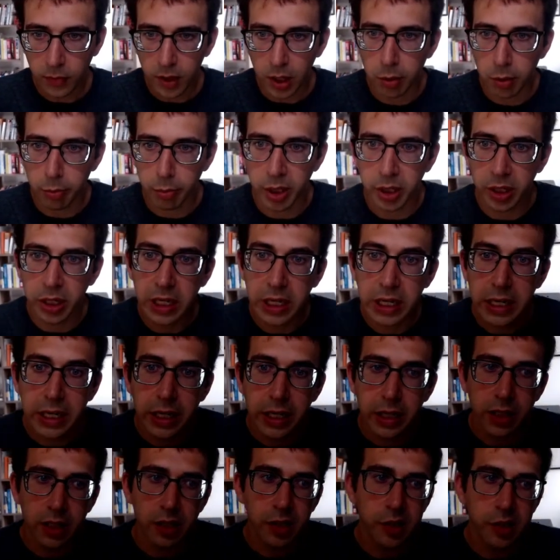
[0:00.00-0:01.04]
But
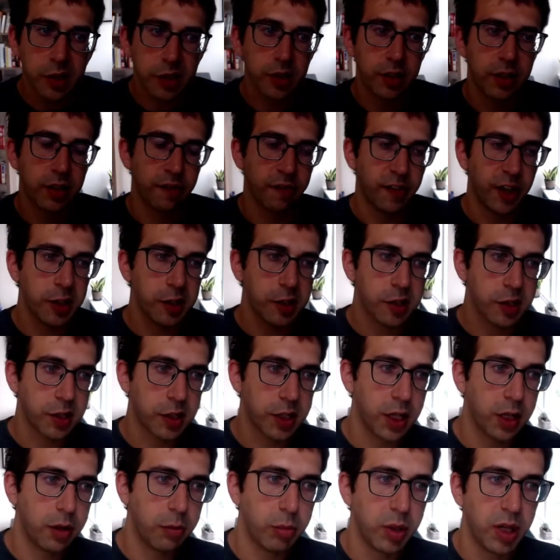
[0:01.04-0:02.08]
these defenses
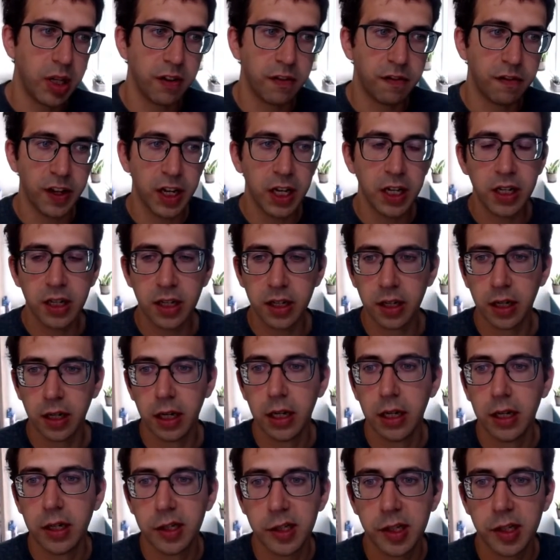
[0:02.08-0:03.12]
can be evaded
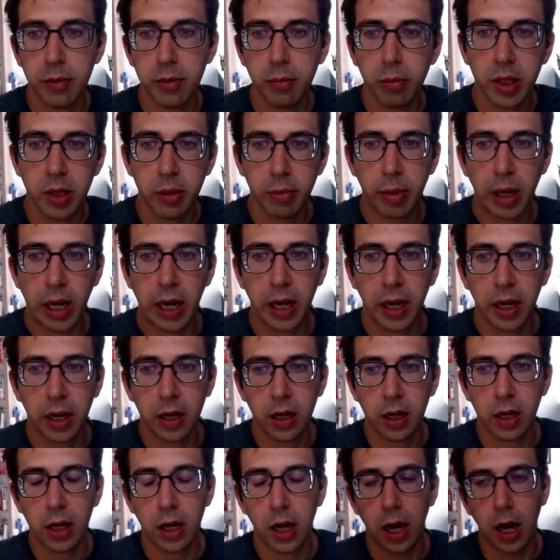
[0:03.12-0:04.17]
simply by
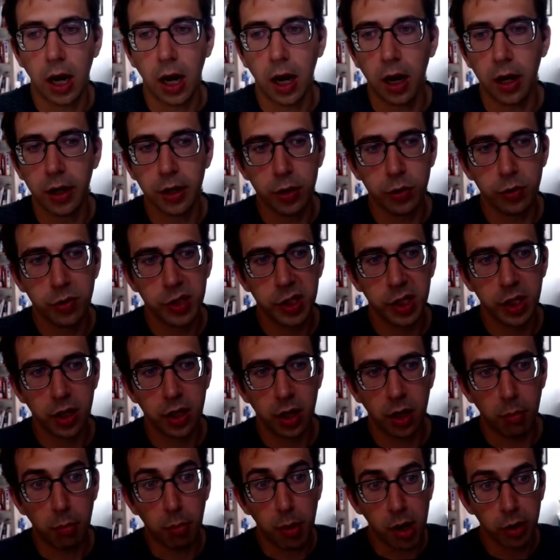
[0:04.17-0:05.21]
uh, using a
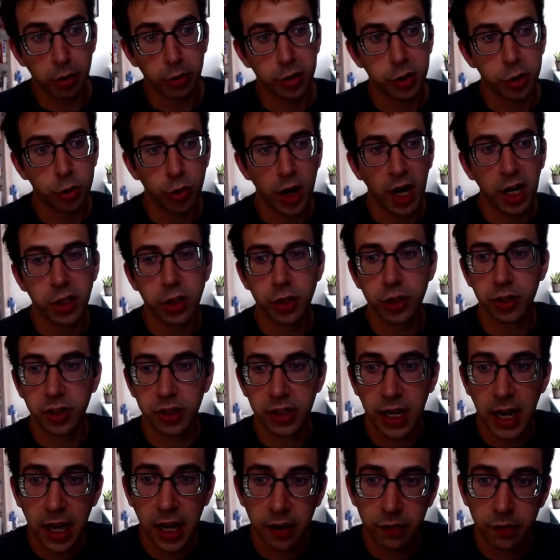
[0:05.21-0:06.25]
model extraction
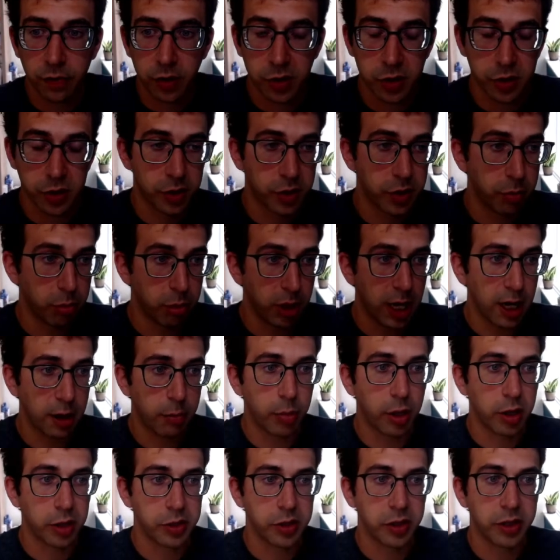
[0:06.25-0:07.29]
attack, for instance, a black
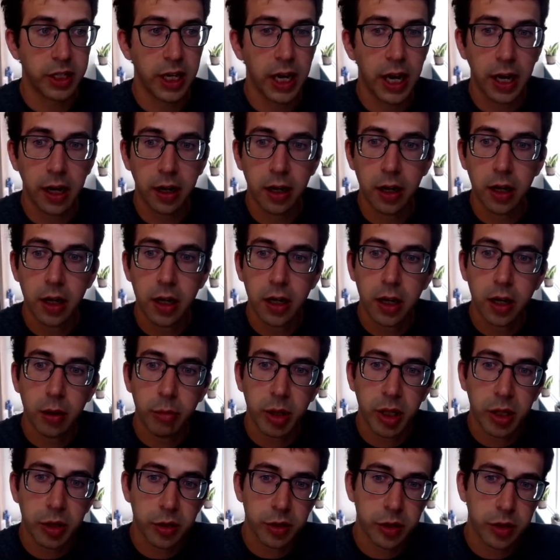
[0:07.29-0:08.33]
box attack,
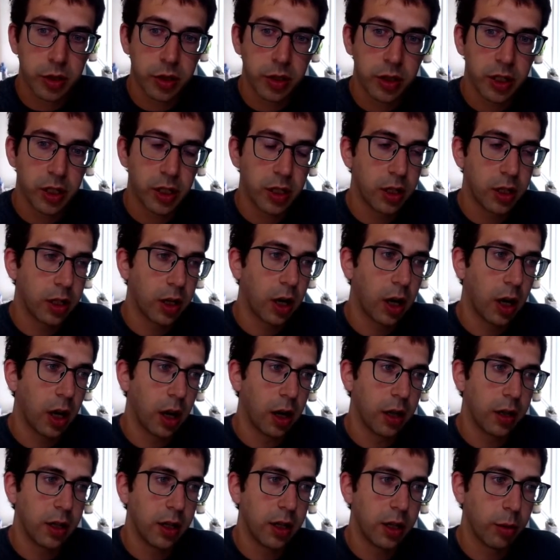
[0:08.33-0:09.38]
because the, uh,
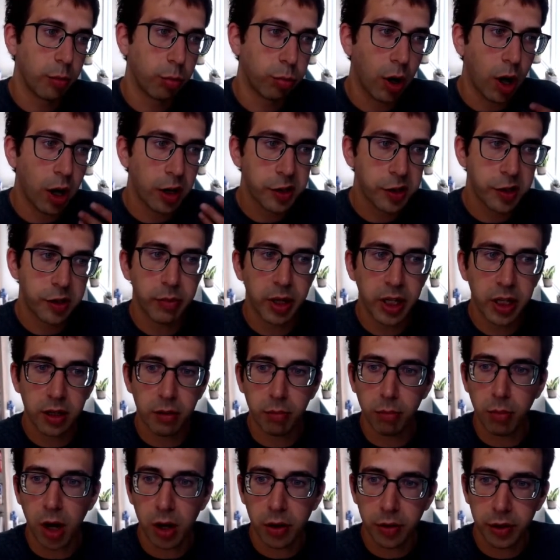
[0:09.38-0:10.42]
the approximated
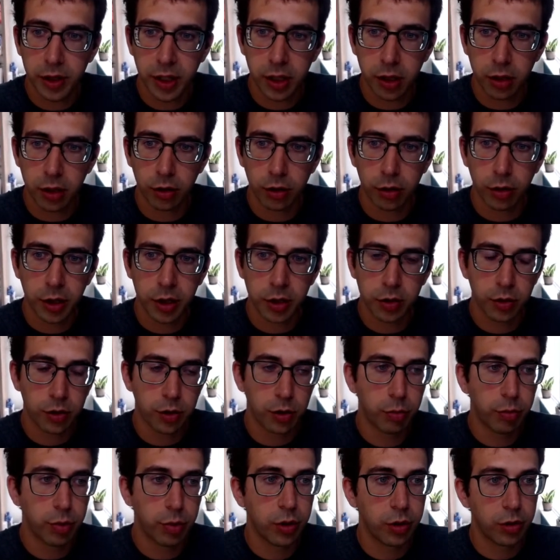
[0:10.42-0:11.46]
model that you're going to
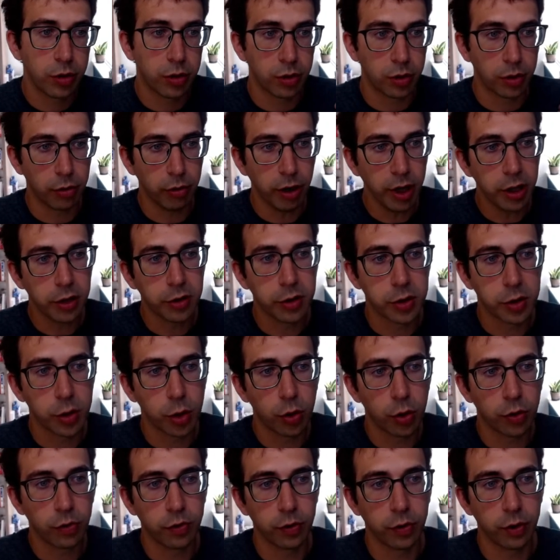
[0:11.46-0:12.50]
compute your gradients
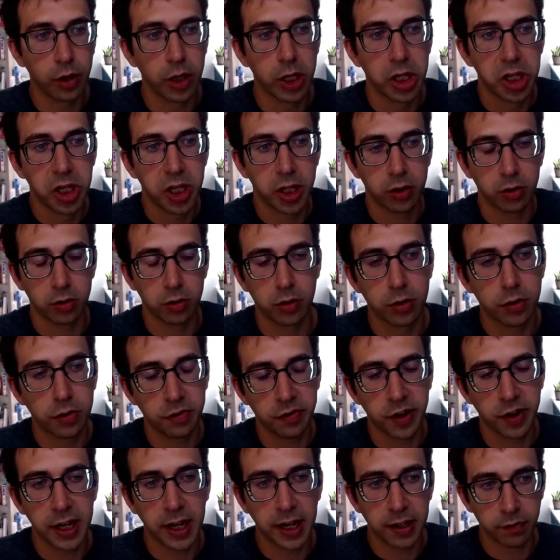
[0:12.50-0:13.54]
over in order to
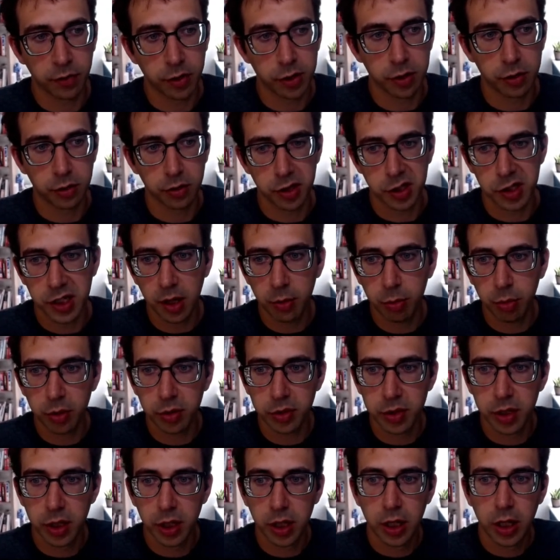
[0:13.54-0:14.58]
find adversarial
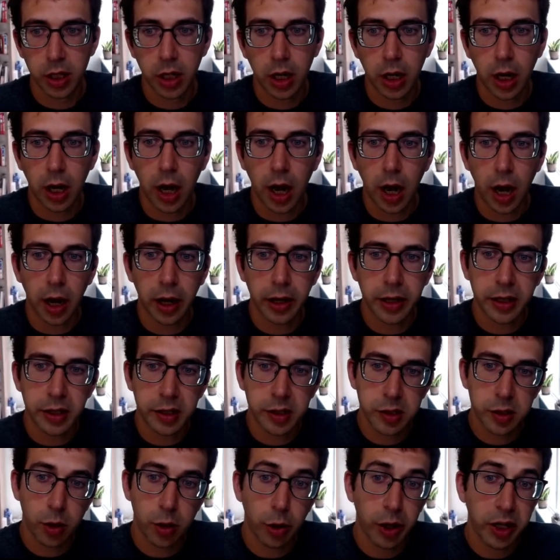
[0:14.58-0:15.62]
examples uh, is
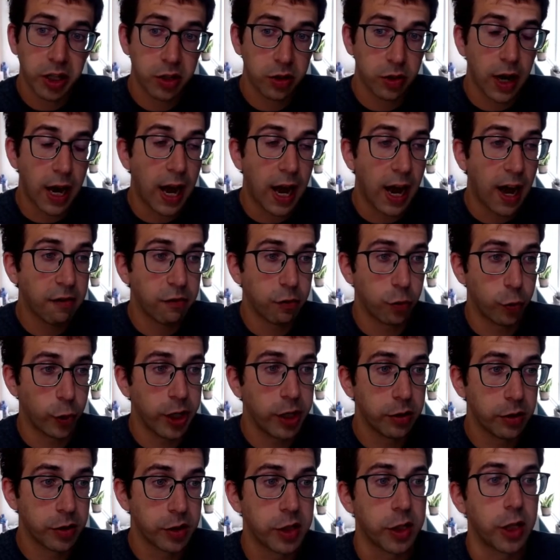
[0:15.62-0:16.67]
going to have
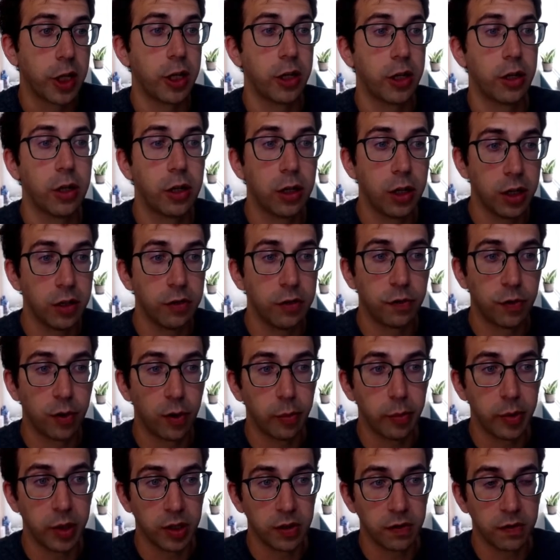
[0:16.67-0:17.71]
gradients that are
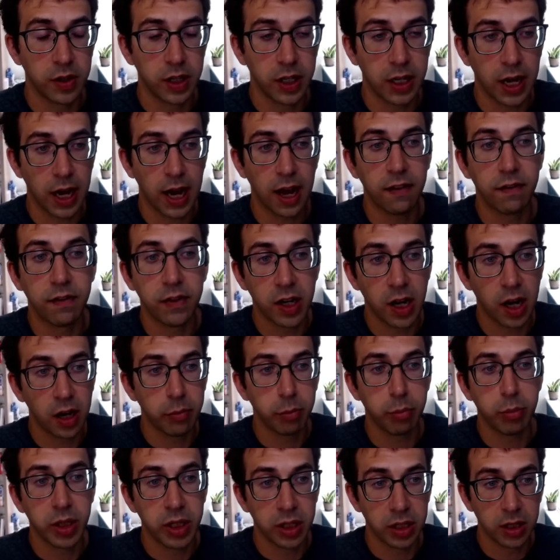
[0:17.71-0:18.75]
informative, that have not
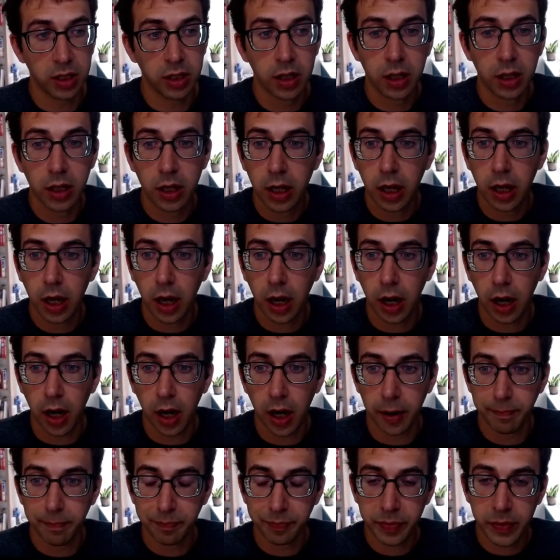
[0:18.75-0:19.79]
been
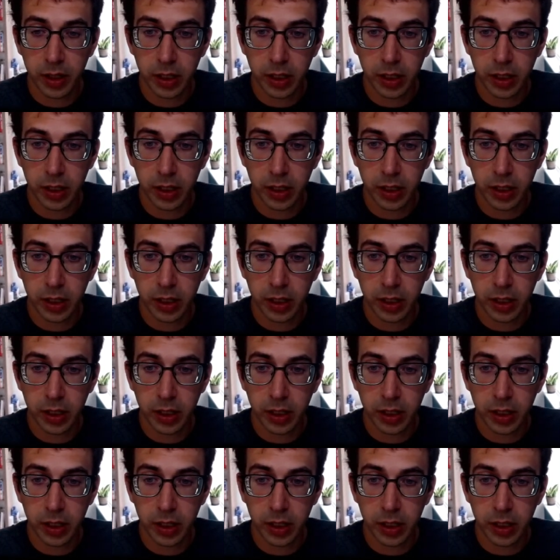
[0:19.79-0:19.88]
um,